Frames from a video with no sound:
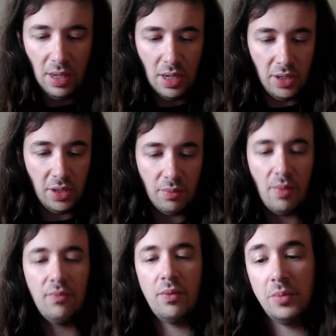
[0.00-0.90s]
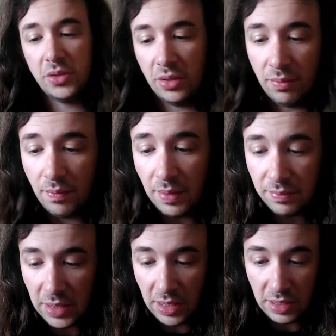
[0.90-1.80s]
Another one from the 2 for
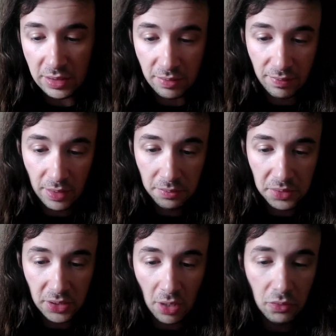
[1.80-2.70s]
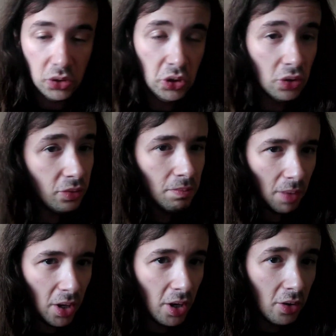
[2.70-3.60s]
15 is a film starring Yun
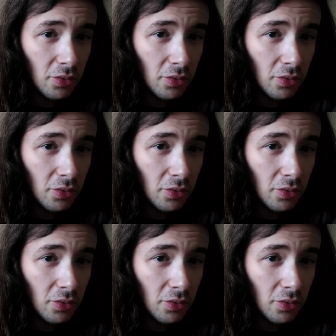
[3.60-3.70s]
Bio,